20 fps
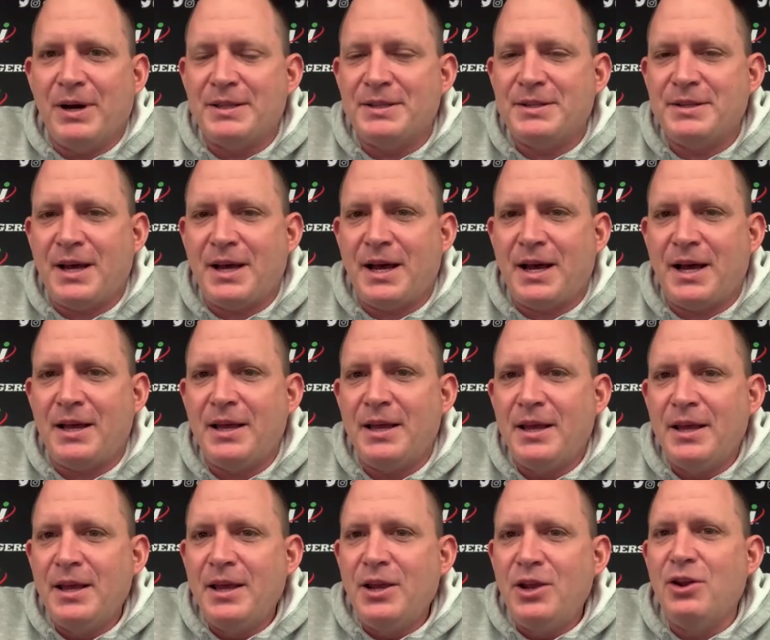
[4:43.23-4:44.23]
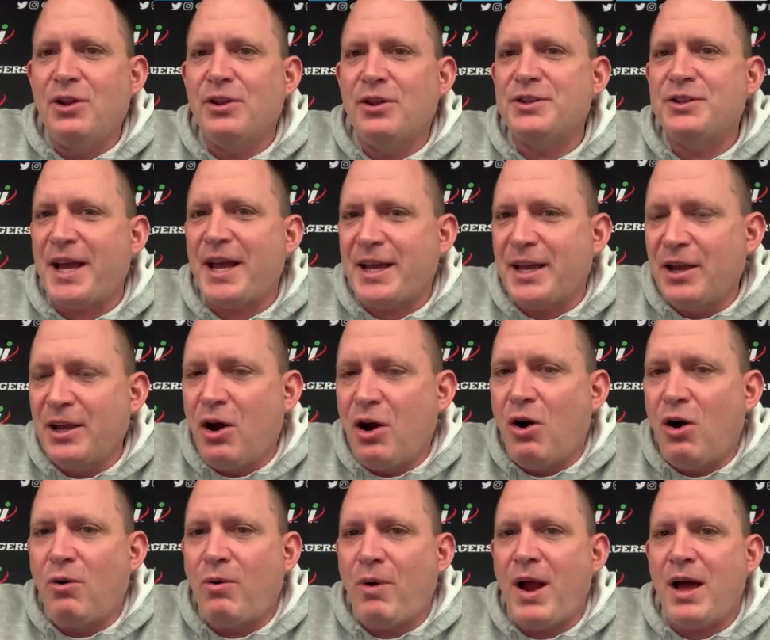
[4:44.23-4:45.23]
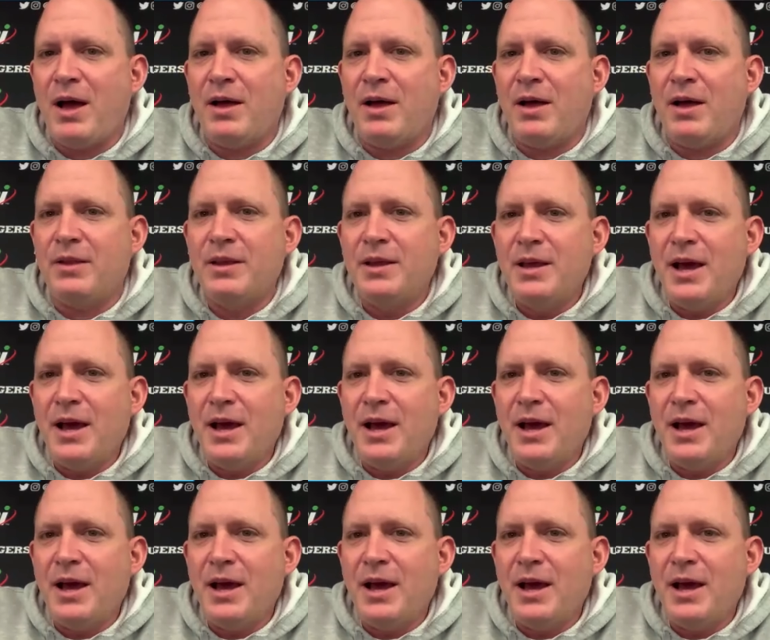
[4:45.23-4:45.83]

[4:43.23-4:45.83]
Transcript: But uh, you know, the second go around,